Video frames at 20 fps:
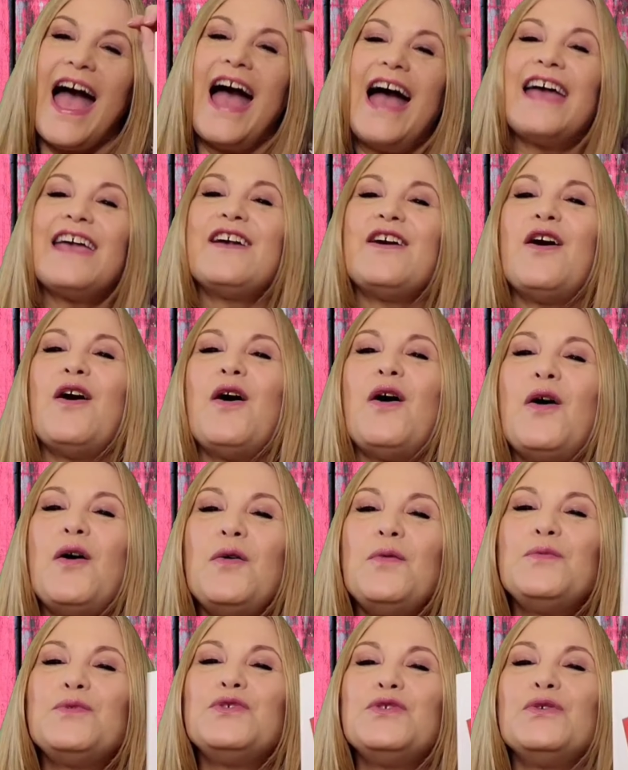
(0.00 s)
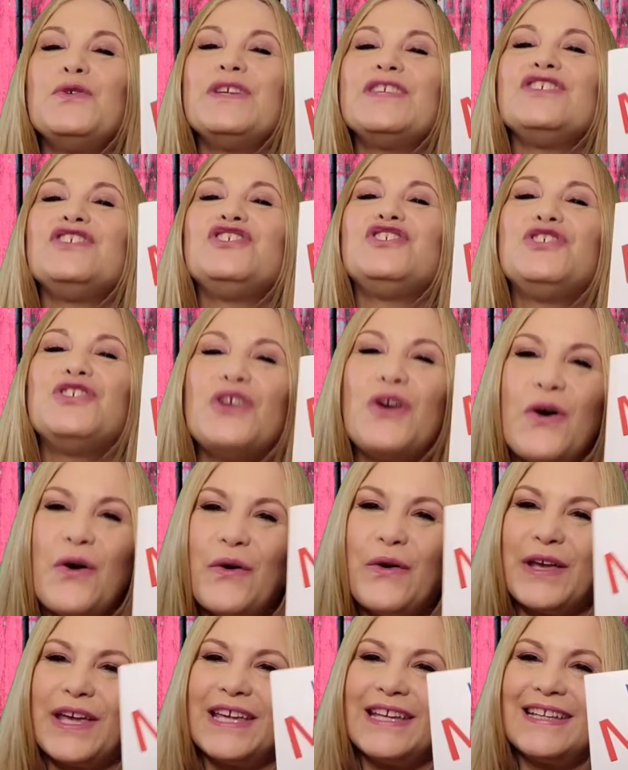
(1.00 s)
I hope you
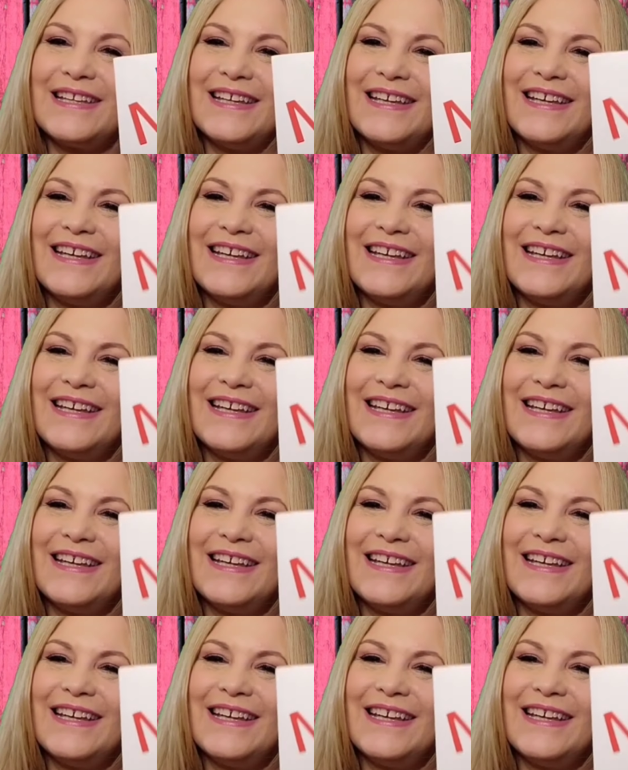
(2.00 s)
enjoy